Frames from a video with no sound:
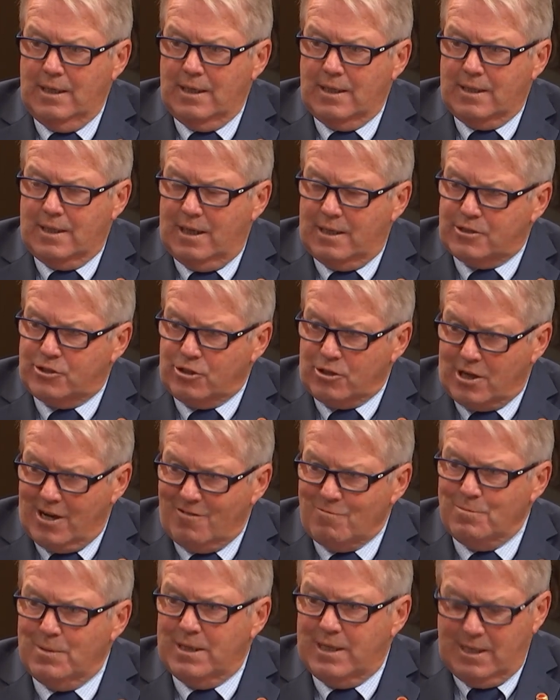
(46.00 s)
that your
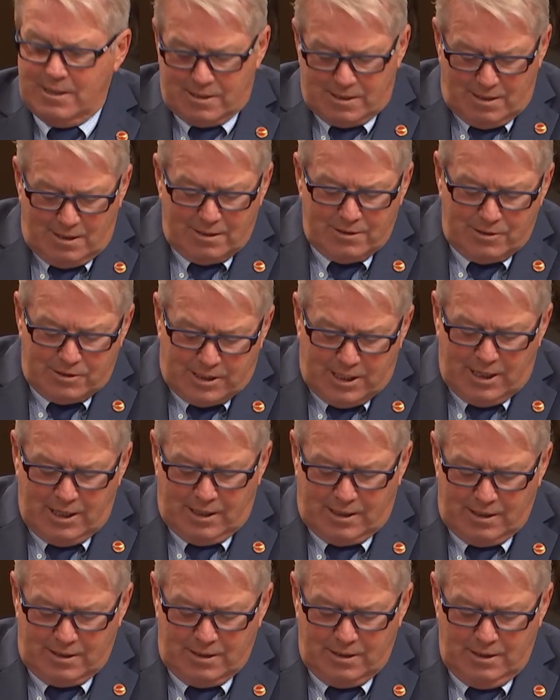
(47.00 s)
government has
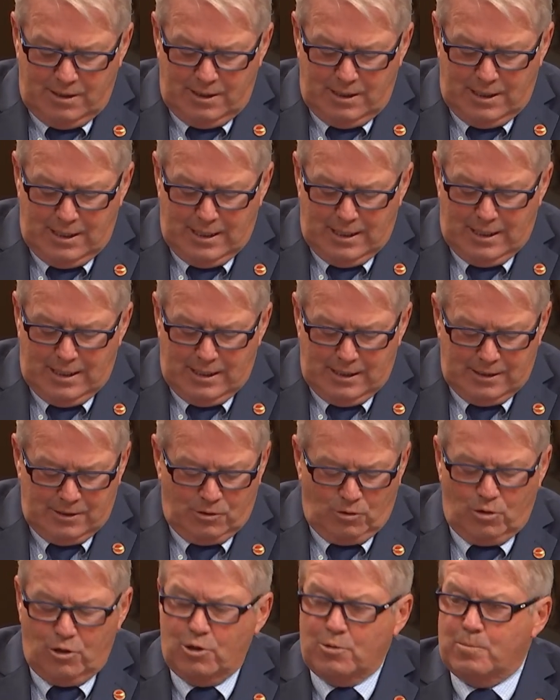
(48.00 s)
undertaken
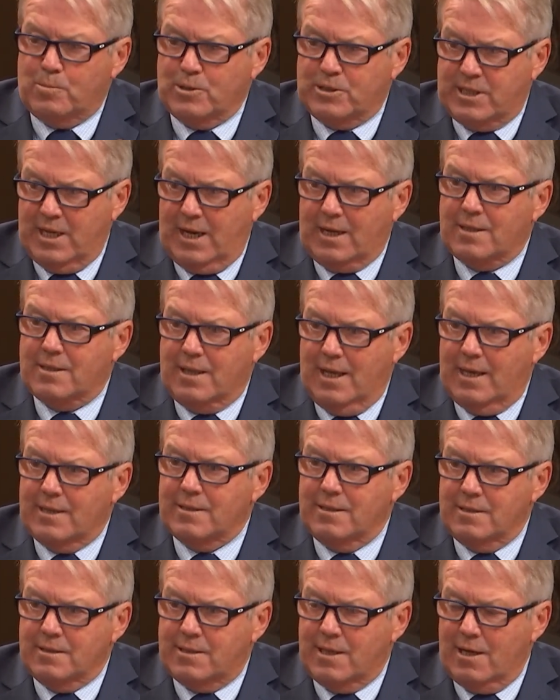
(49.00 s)
in order to protect
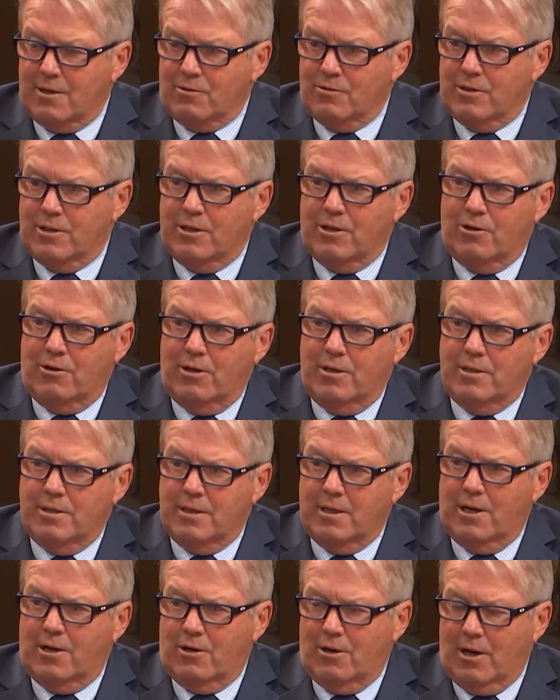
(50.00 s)
that integrity
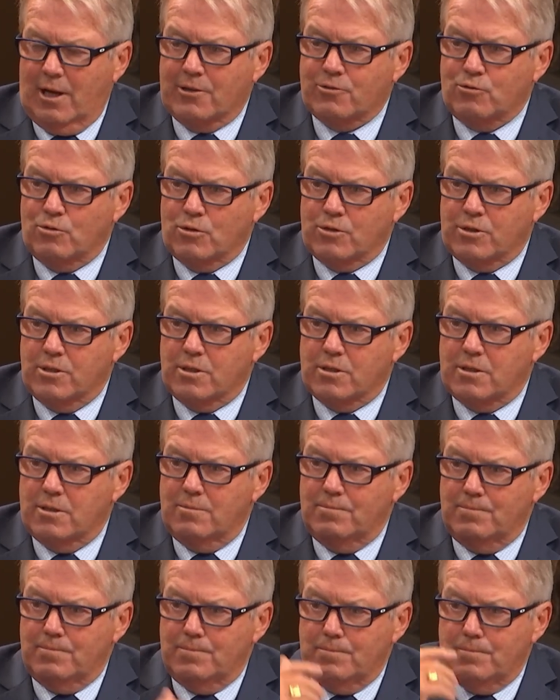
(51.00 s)
in our electoral system?